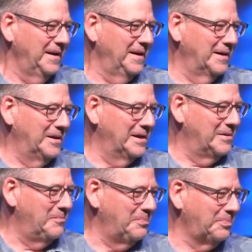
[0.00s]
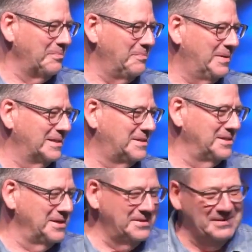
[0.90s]
And um, but you
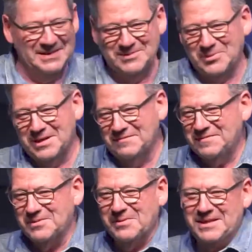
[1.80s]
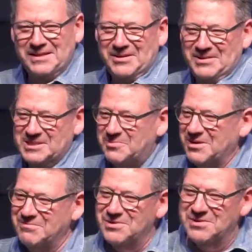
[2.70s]
know, it's wonderful when the Holy
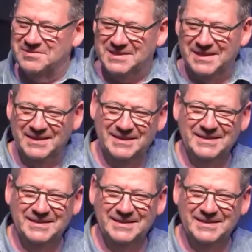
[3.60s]
Spirit moves, eh?